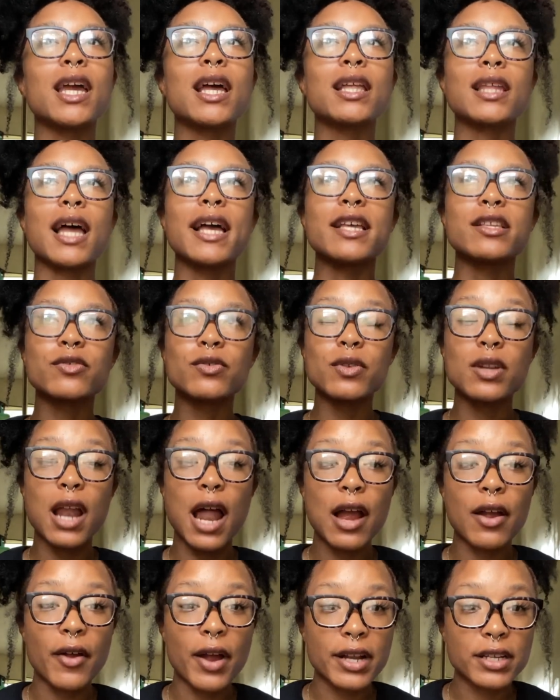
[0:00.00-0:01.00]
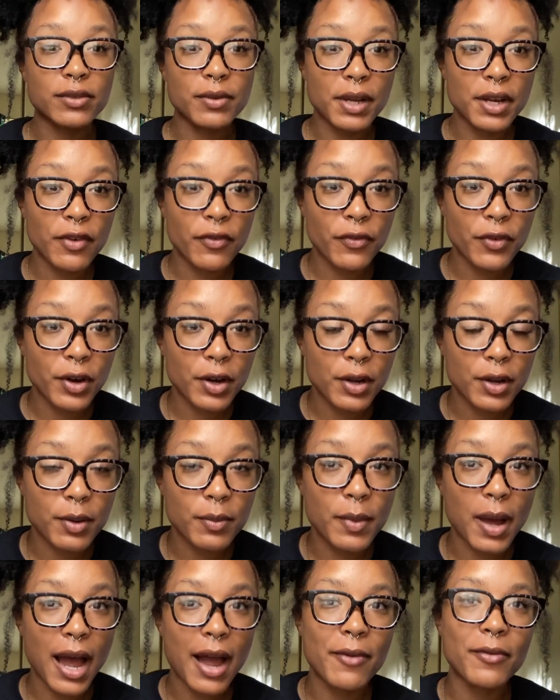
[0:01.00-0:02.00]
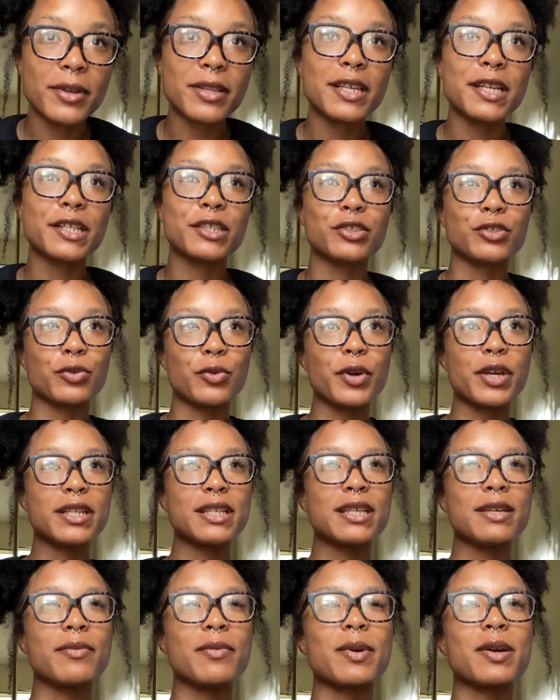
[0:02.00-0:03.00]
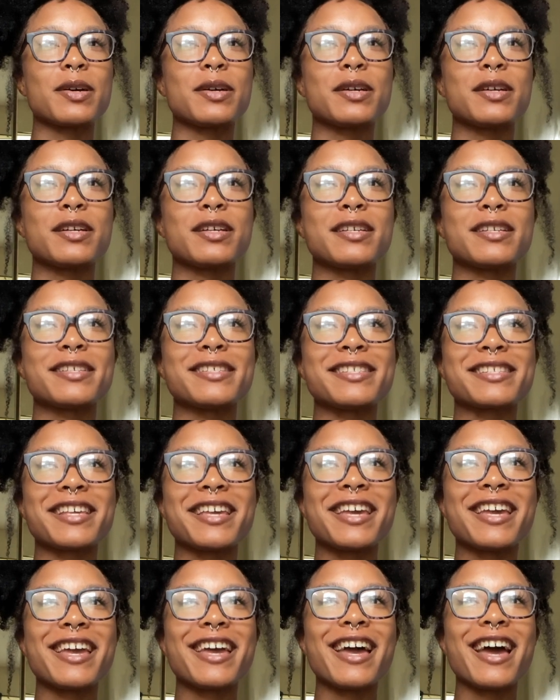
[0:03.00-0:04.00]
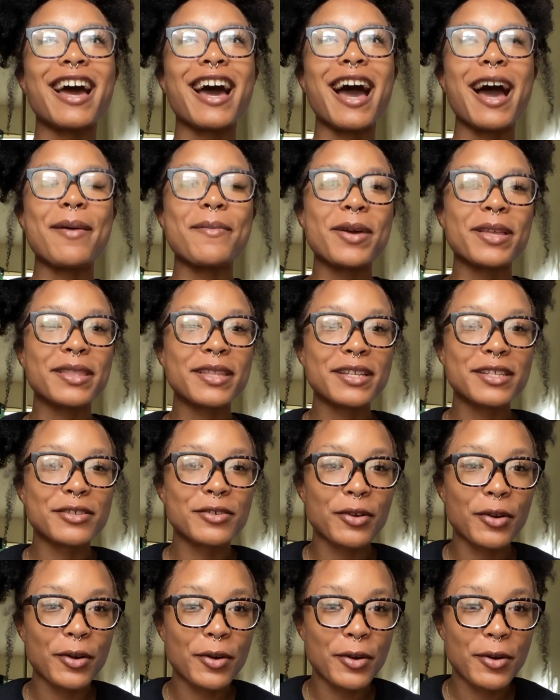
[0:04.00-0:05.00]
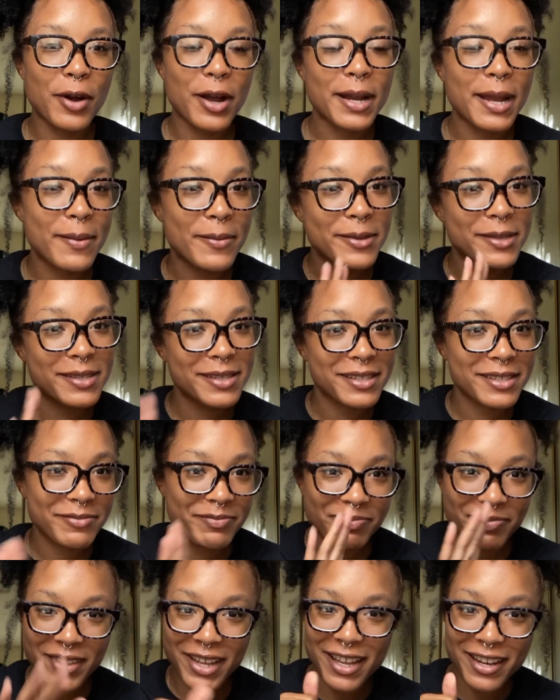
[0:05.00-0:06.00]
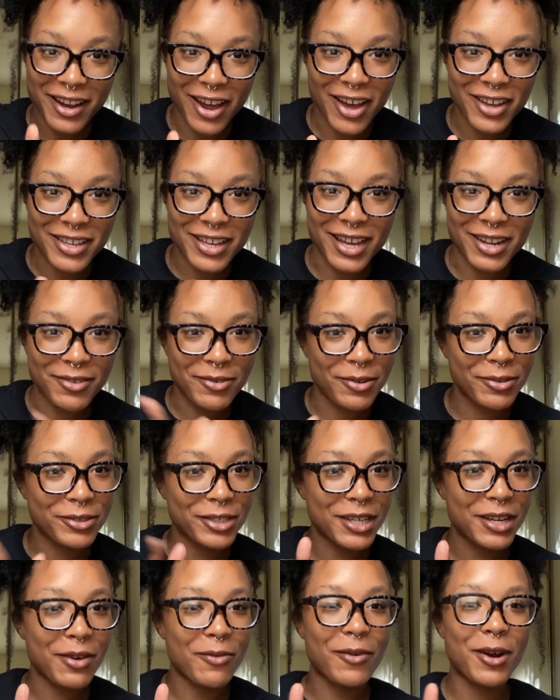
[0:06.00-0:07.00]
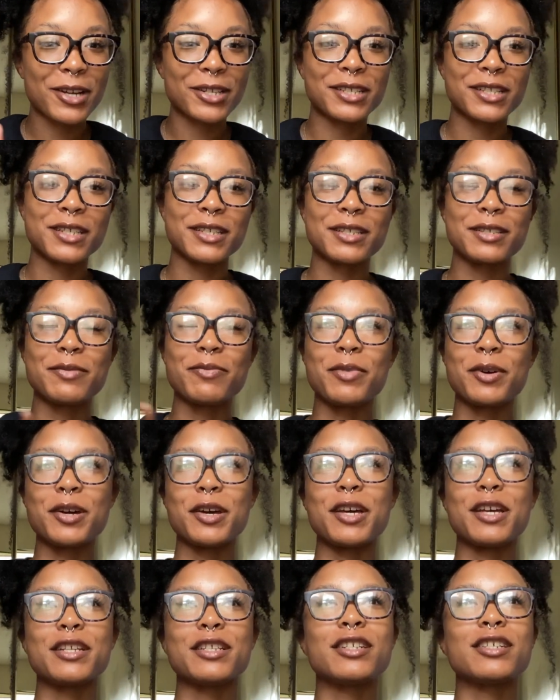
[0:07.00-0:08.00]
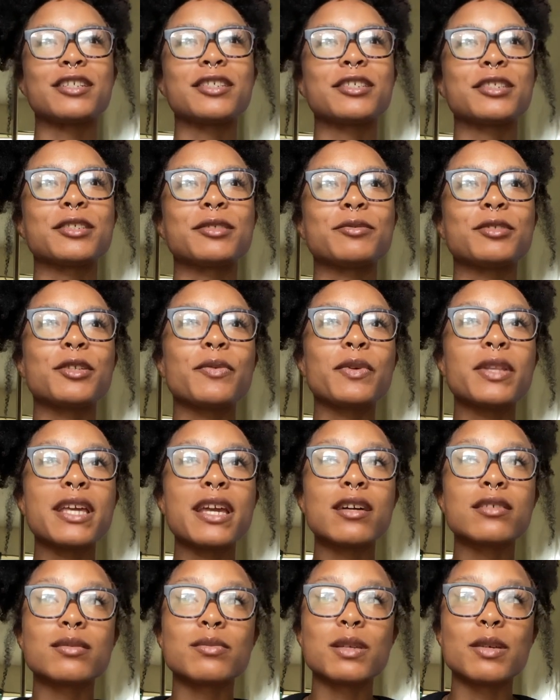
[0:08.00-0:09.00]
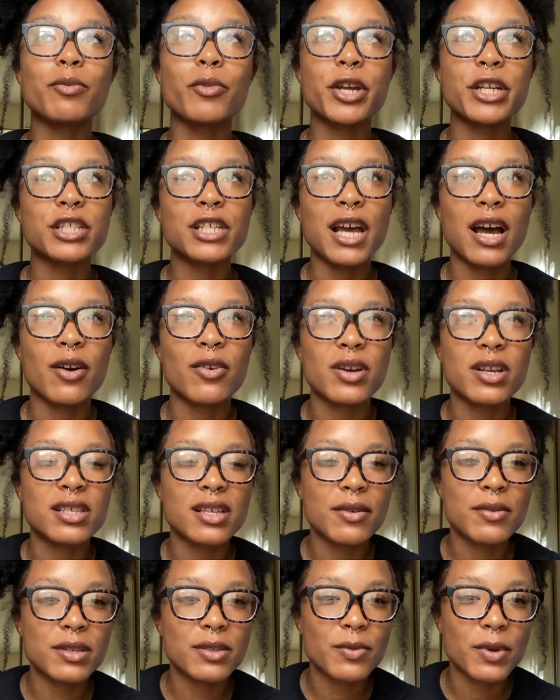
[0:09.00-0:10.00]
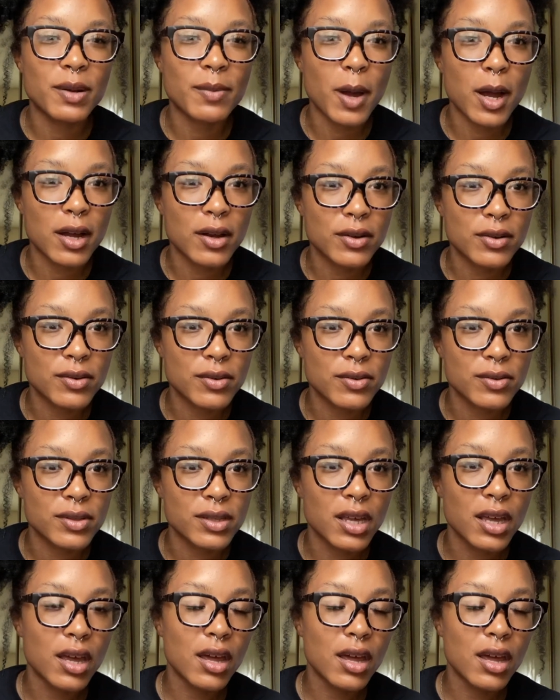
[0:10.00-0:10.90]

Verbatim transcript: the high school that i graduated from i really enjoyed it because I met this girl. Her name is Anaya. I don't know if she gonna watch this, but um, she really helped me branch out because that was one of my goals